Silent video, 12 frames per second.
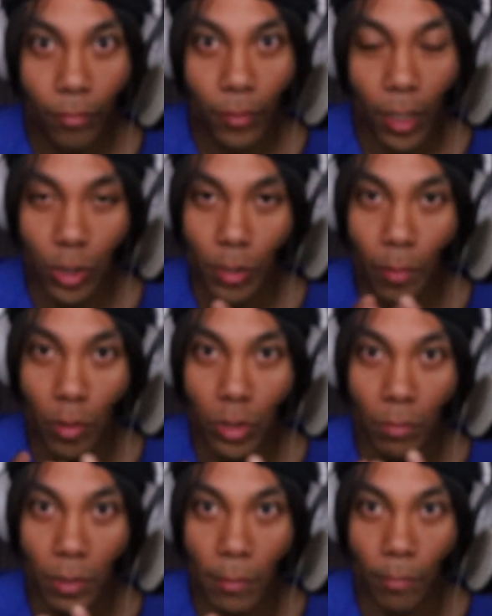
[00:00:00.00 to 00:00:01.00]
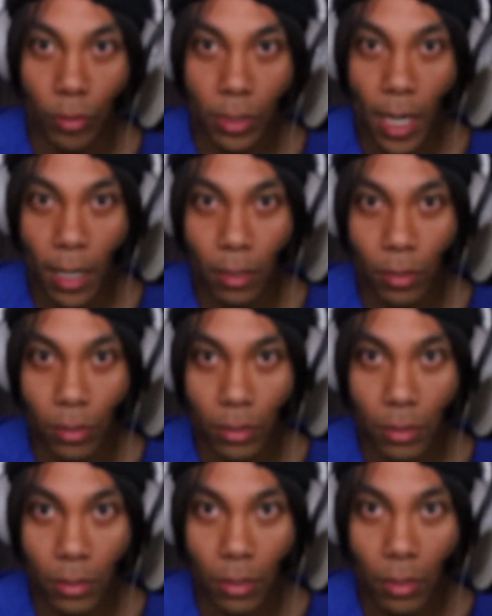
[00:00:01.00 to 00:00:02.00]
they're supposed to be the
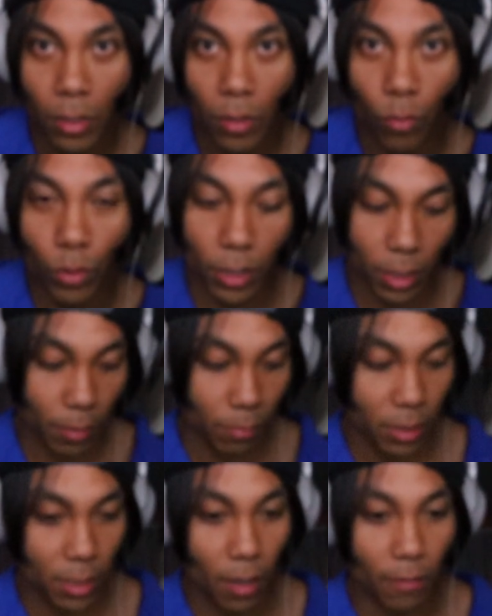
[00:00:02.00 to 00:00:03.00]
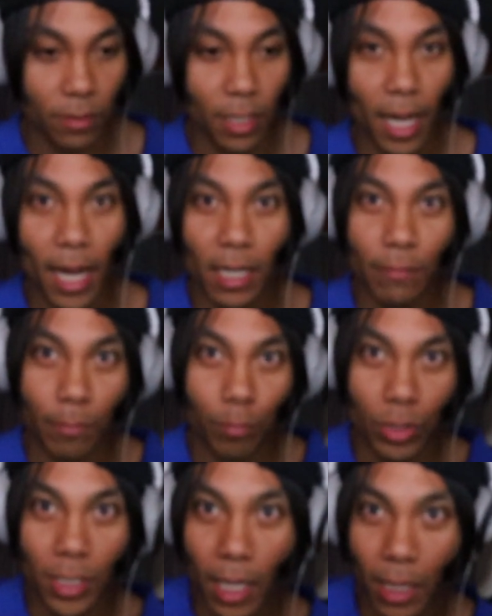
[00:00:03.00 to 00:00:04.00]
protectors. Within themselves, they can't even
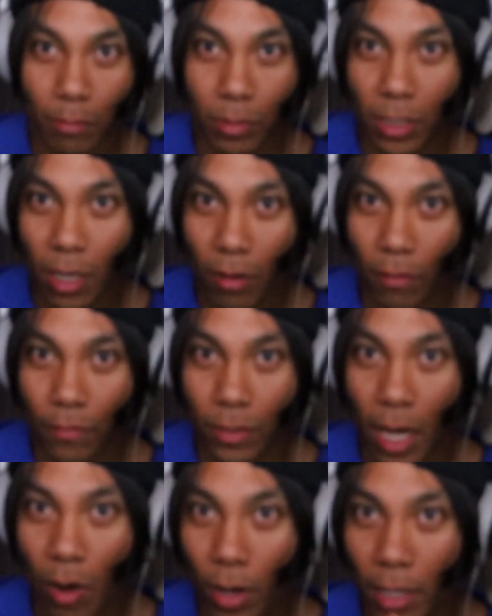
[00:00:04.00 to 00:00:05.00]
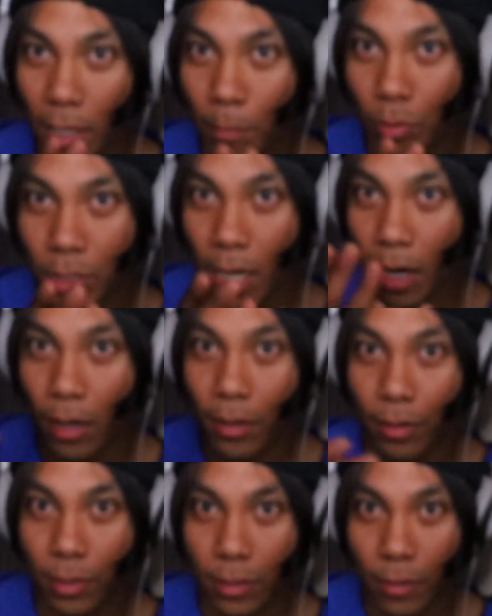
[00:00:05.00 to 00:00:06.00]
protect themselves. How can they protect
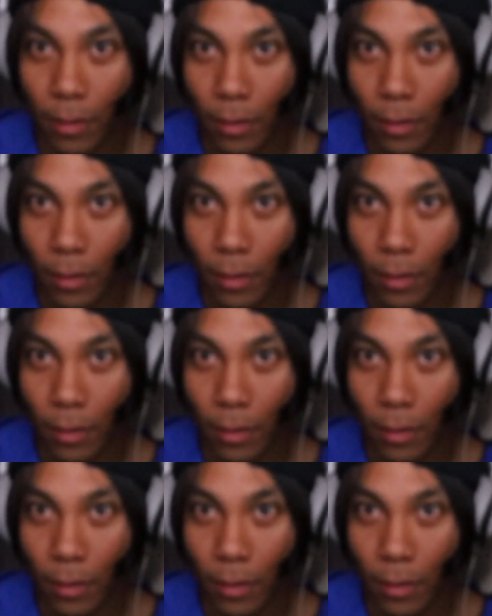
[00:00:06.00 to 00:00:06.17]
others?